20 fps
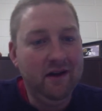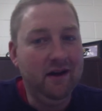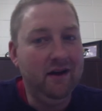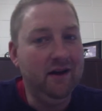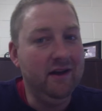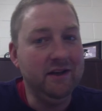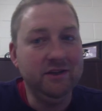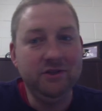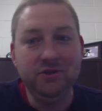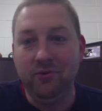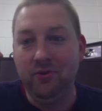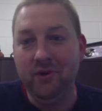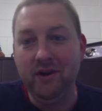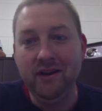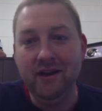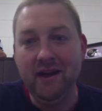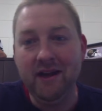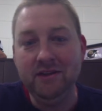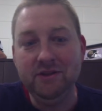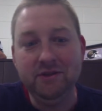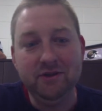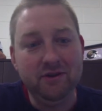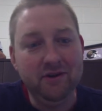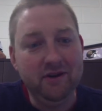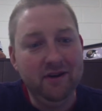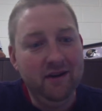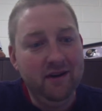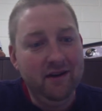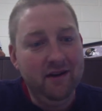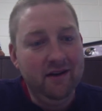Enjoying
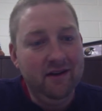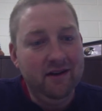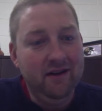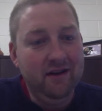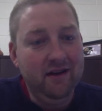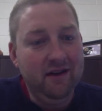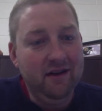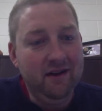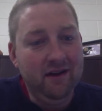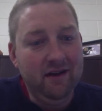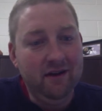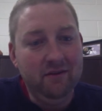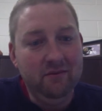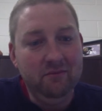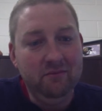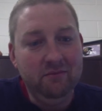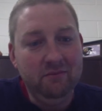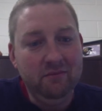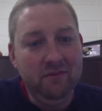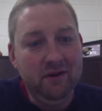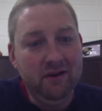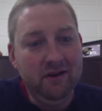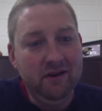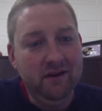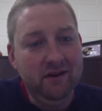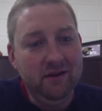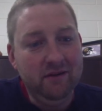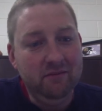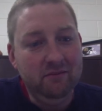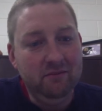nature,
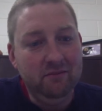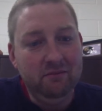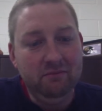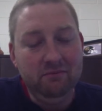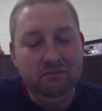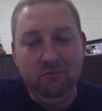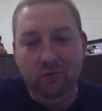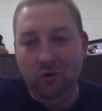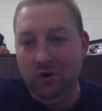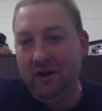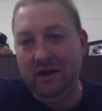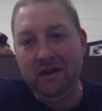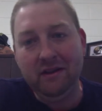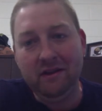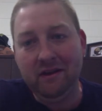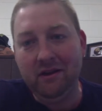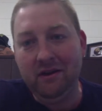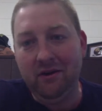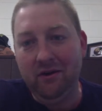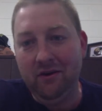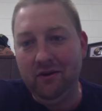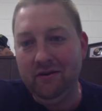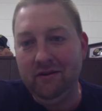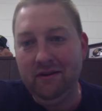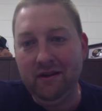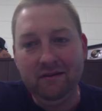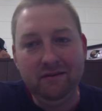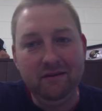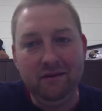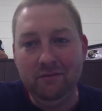working in the garden.
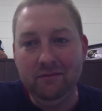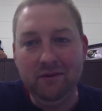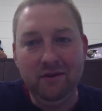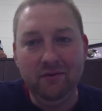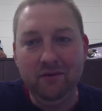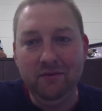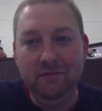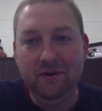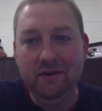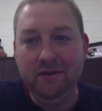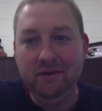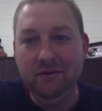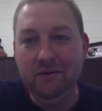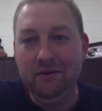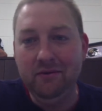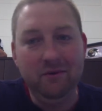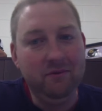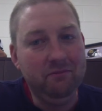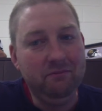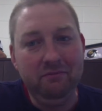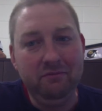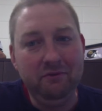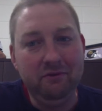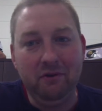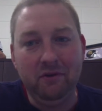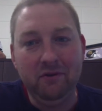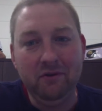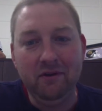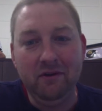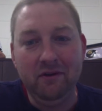That's something that we've been doing. We
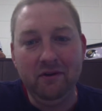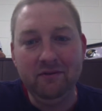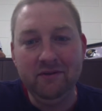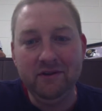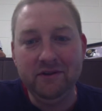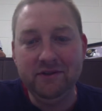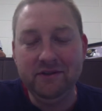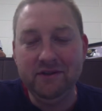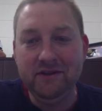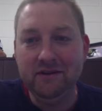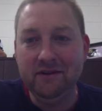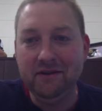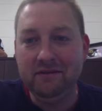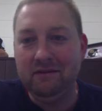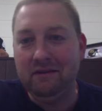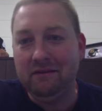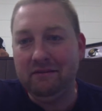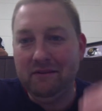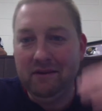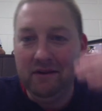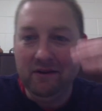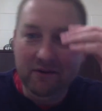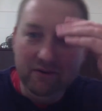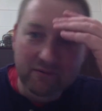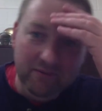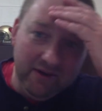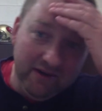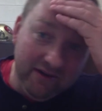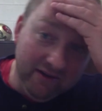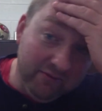started a garden this year. But,
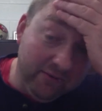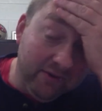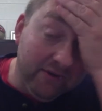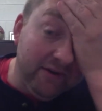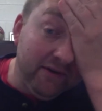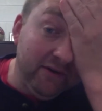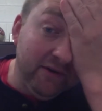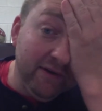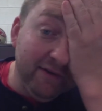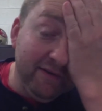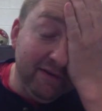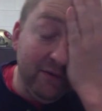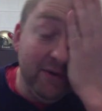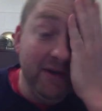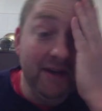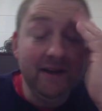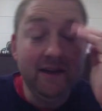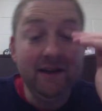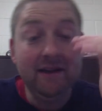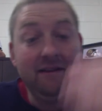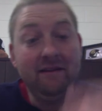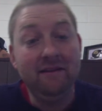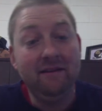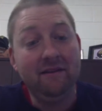my kids want to do it, so we did it.